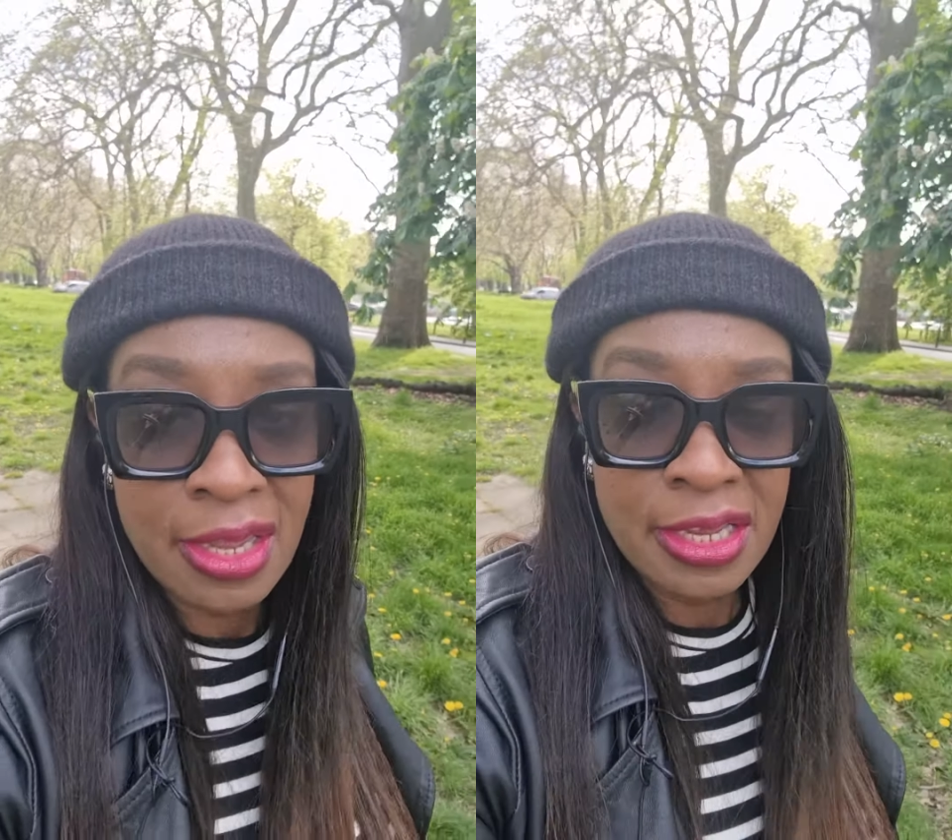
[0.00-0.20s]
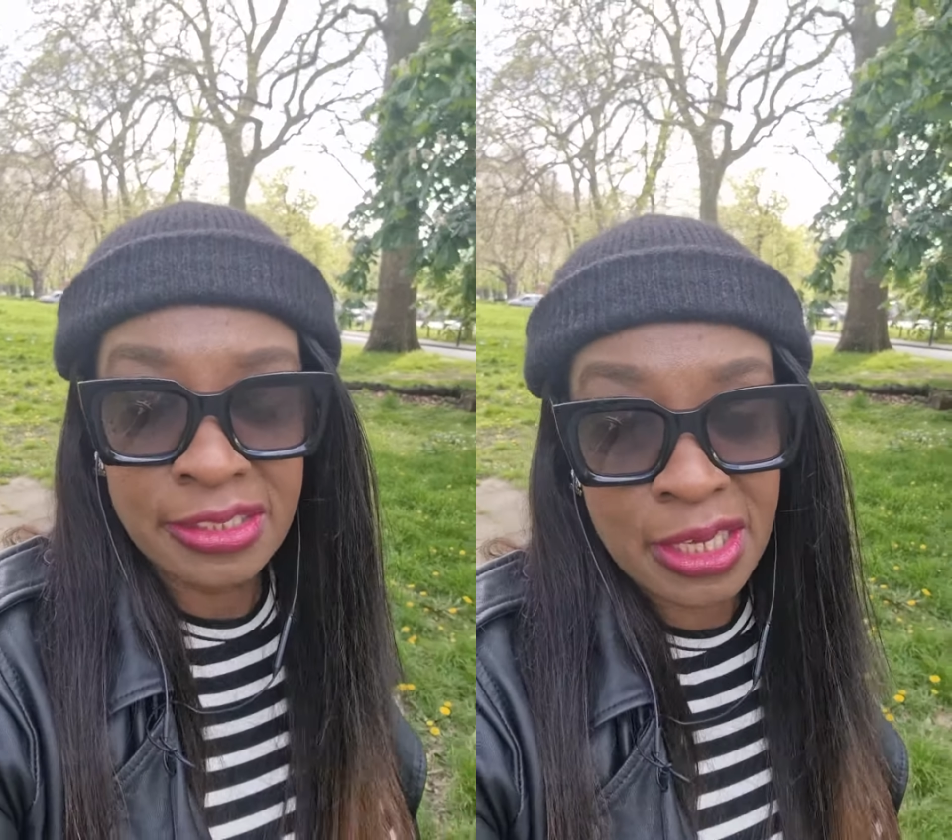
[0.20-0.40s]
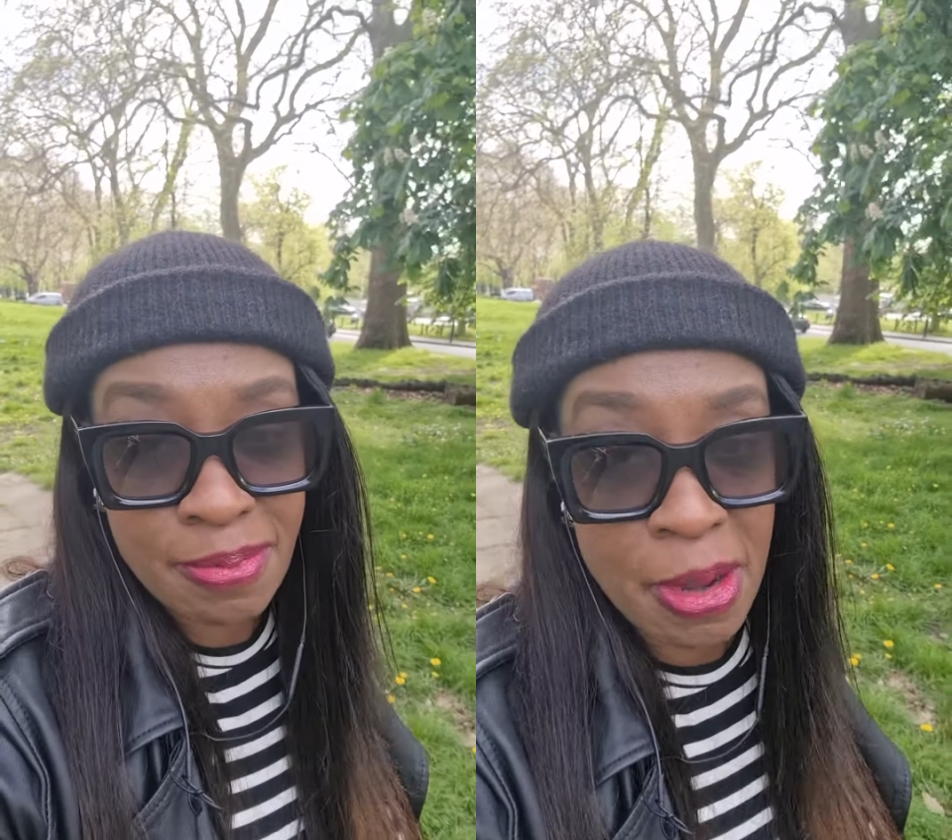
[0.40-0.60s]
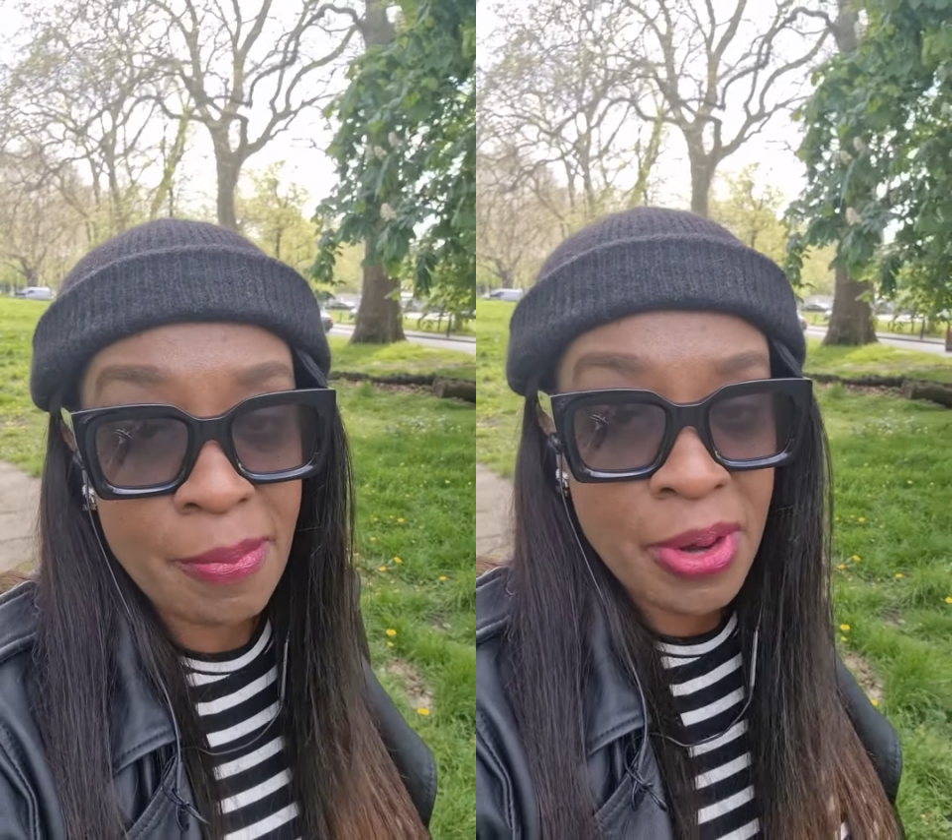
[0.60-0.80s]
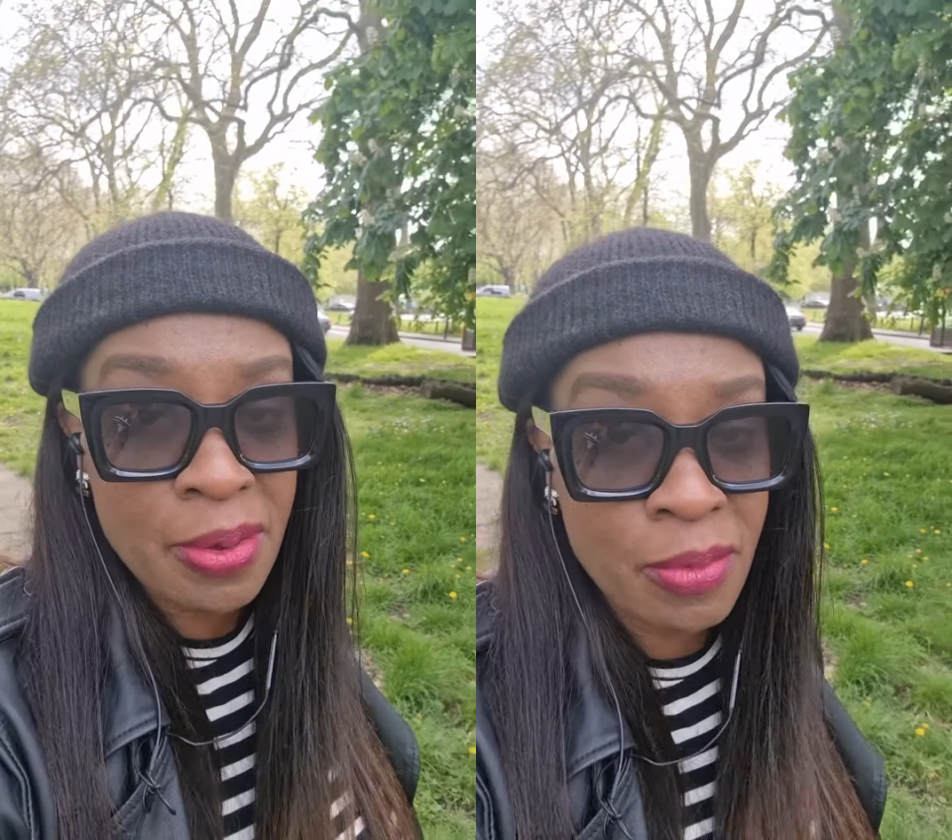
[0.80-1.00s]
You see, the
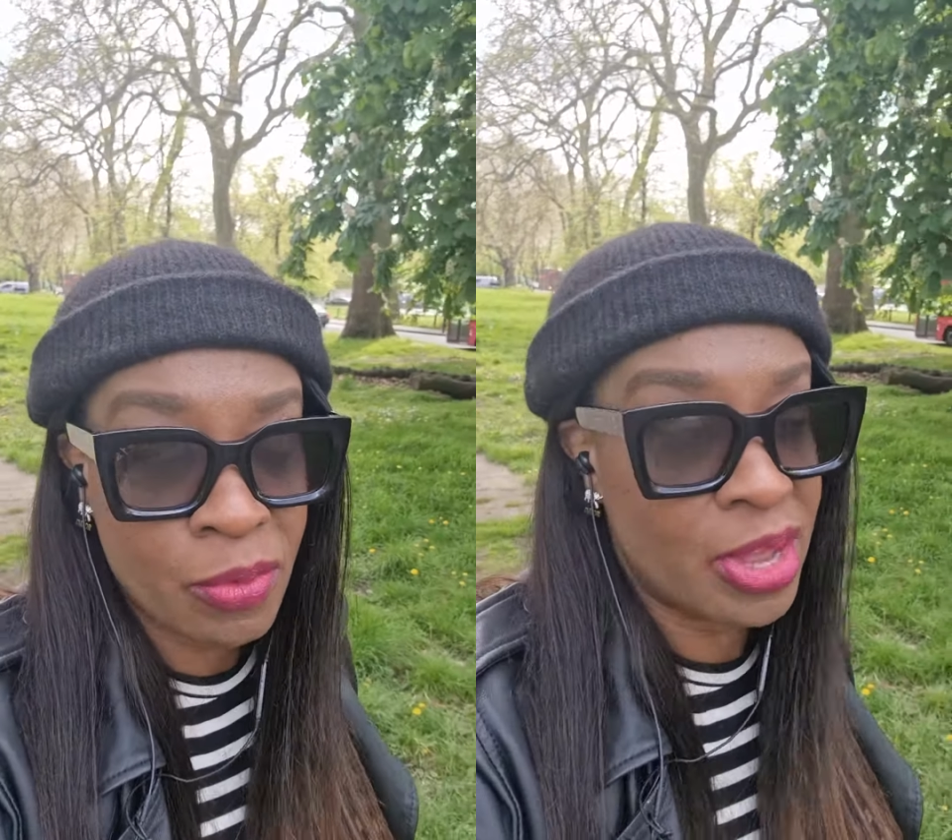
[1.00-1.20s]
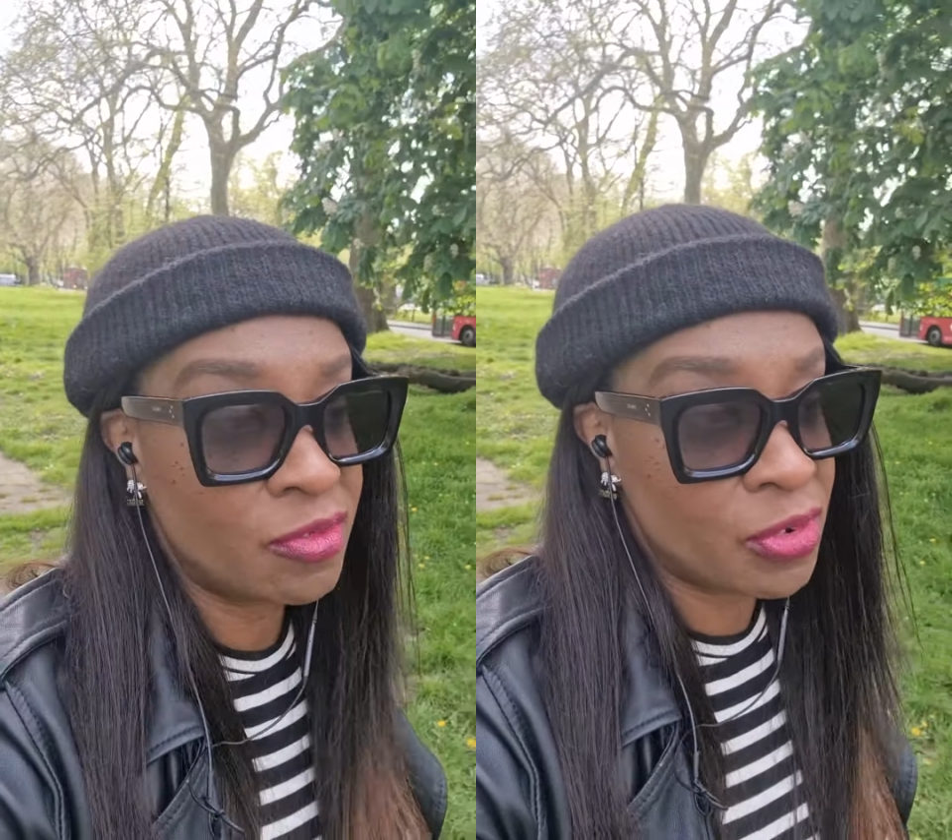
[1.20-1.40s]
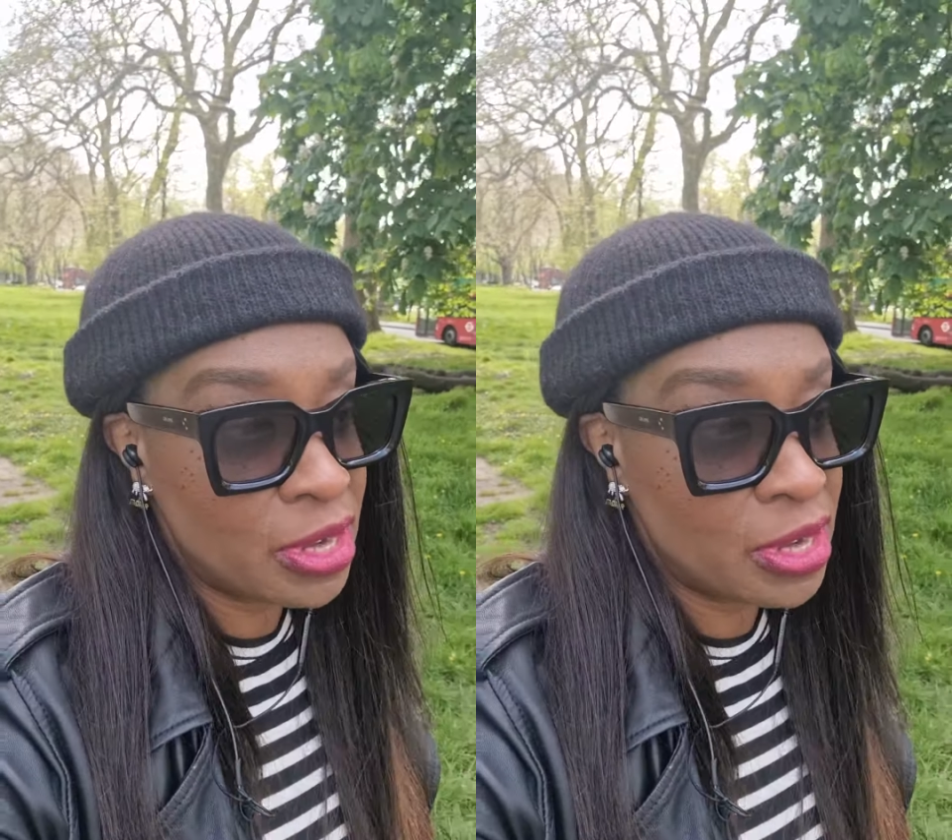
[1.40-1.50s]
problem with